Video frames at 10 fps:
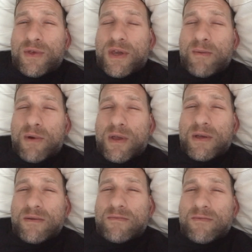you think
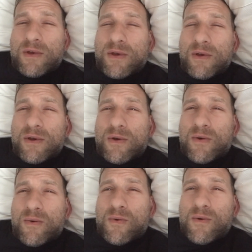about it,
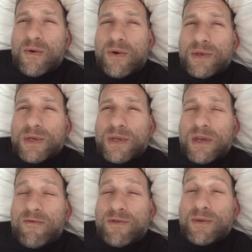or it's
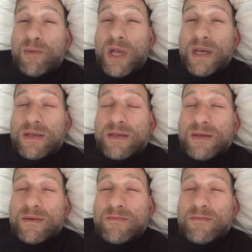going to give you some light.